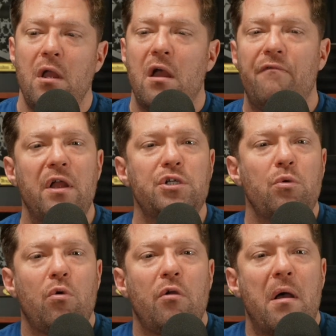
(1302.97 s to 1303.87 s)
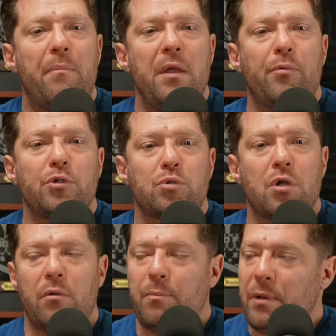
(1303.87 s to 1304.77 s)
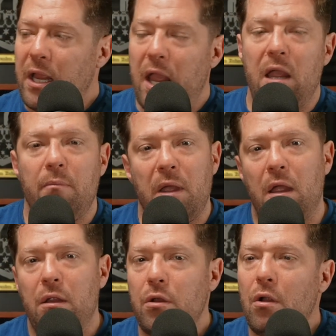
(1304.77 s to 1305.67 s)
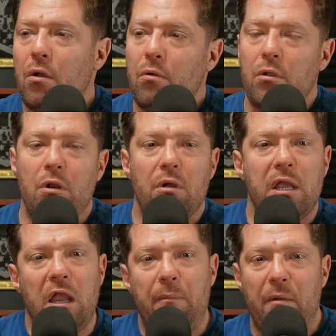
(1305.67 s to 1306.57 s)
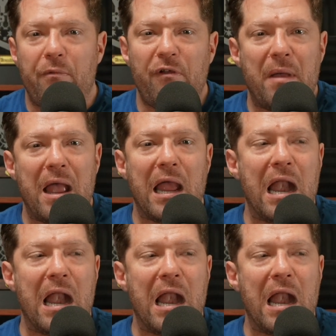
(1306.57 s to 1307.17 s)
eventually one of my peoples was going to be like, hey man, can you get me a free bag?